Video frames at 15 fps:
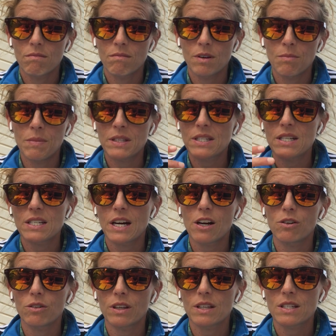omits
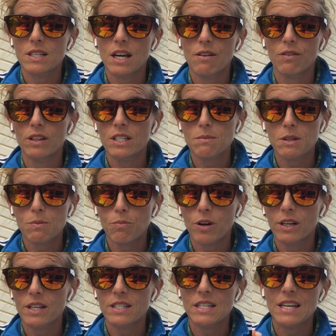entirely the sign of Elizabeth's
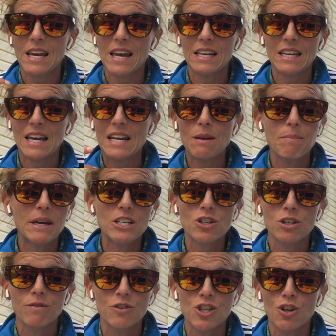pregnancy and any
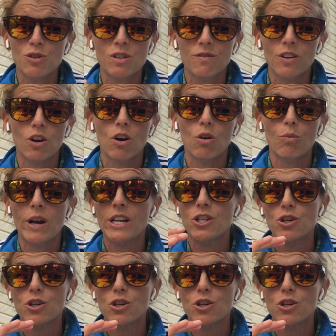mention of Joseph at all, right?